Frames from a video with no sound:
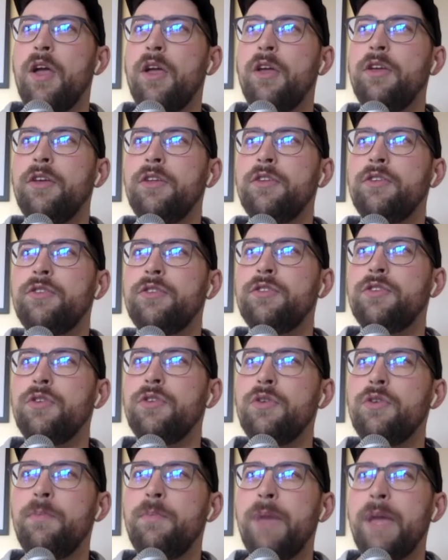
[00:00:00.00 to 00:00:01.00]
you
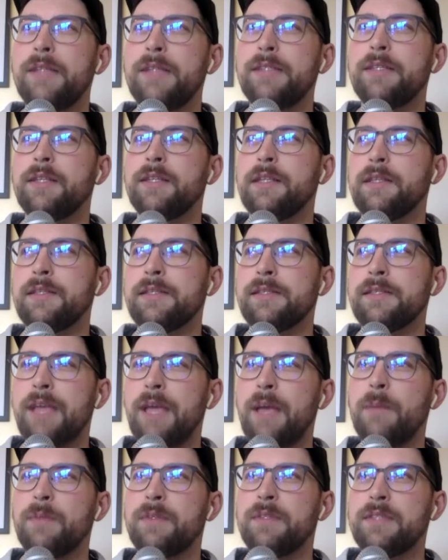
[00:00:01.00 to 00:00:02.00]
do basically the
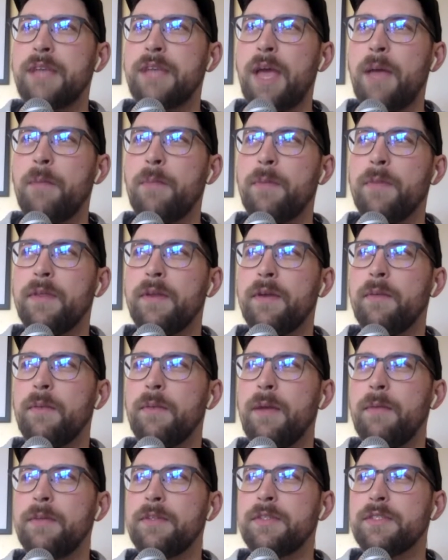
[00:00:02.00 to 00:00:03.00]
same set, but there
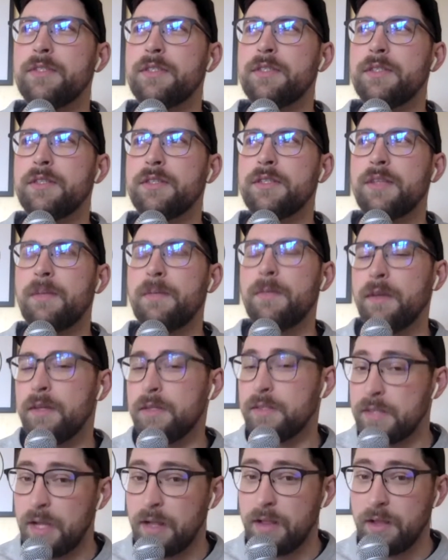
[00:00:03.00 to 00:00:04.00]
maybe just there's something
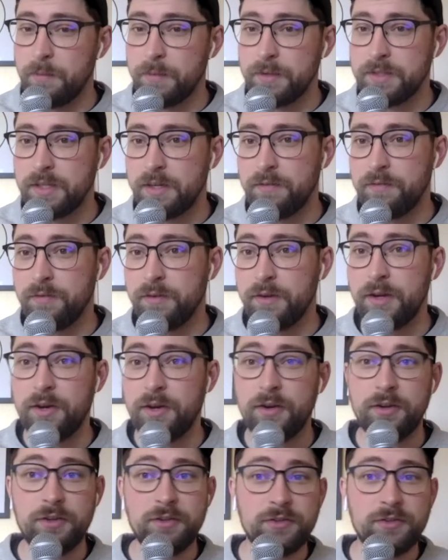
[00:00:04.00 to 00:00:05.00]
you say a little bit
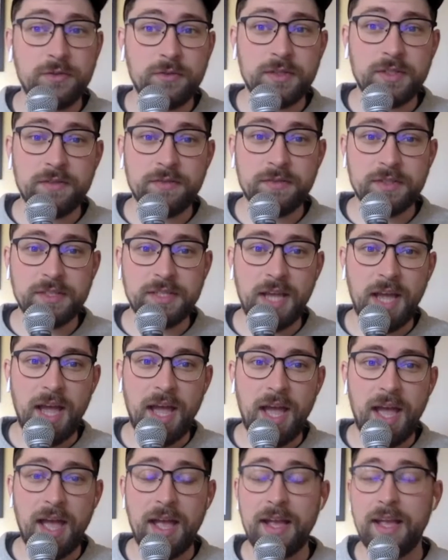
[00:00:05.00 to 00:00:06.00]
different or you do a different mm-hmm.
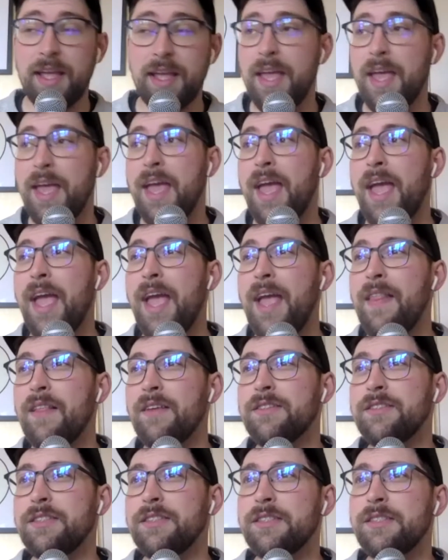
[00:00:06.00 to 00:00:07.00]
tag. And
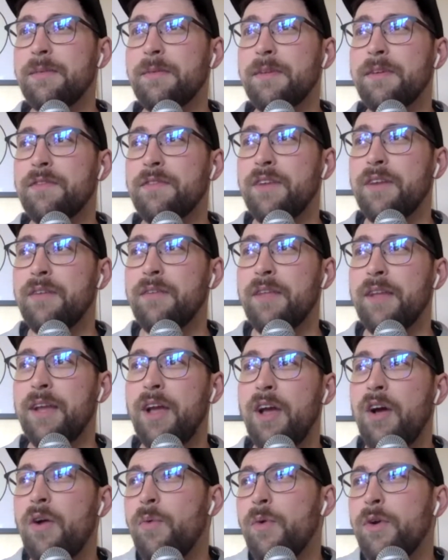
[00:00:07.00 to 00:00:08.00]
there's just something fun of like,
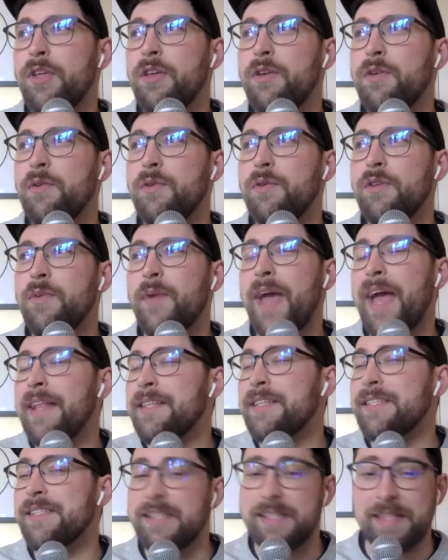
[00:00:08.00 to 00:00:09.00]
oh, well, you you
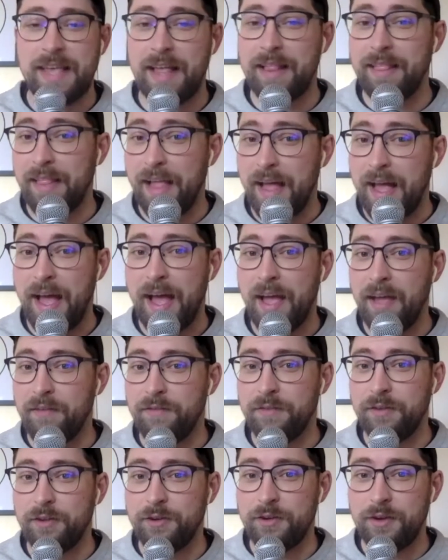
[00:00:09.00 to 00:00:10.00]
had to see that live.
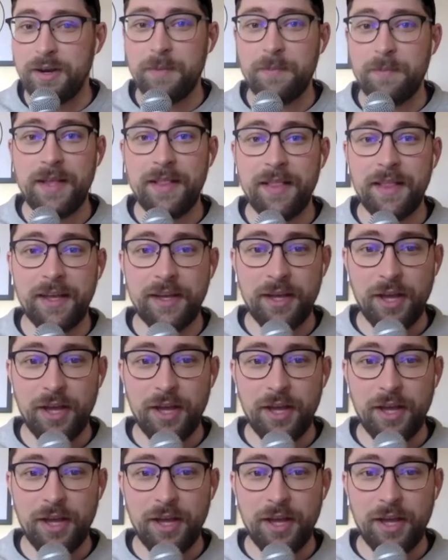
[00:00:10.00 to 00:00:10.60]
You know what I mean? Like